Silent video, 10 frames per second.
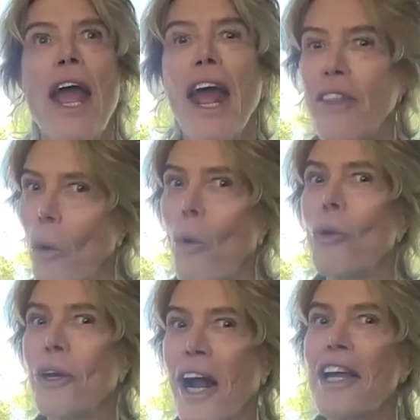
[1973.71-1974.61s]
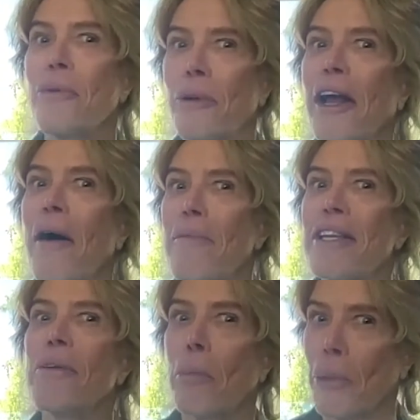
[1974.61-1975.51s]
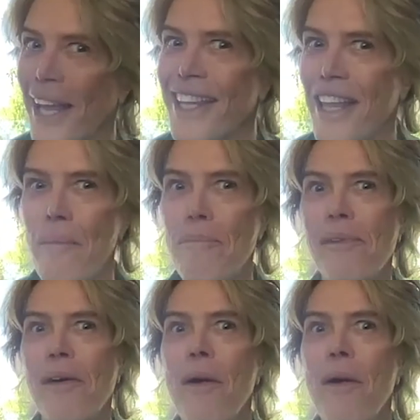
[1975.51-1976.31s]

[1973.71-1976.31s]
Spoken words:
and the older guys that would come in to play them.